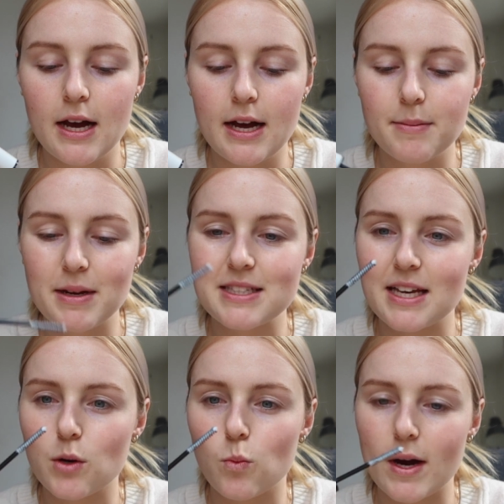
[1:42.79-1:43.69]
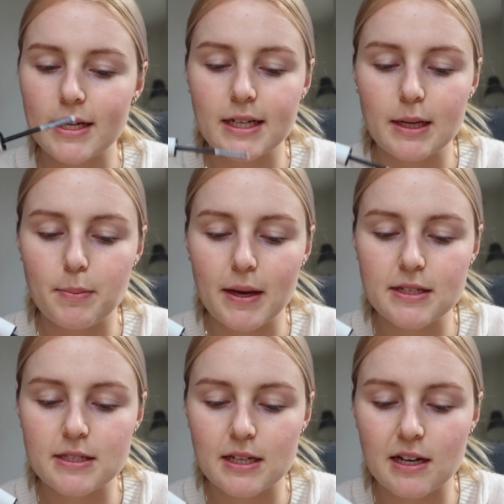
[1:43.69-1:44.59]
And it's like a white kind of
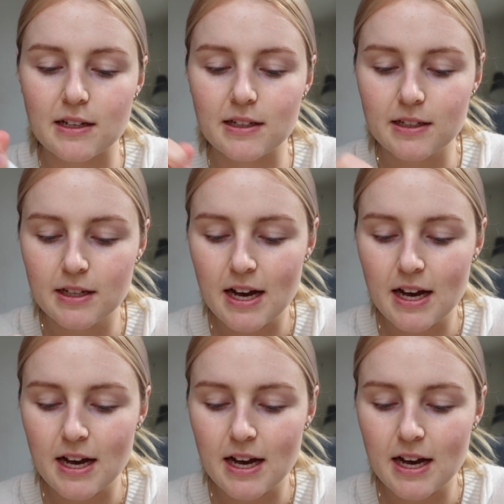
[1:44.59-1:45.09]
pasty color.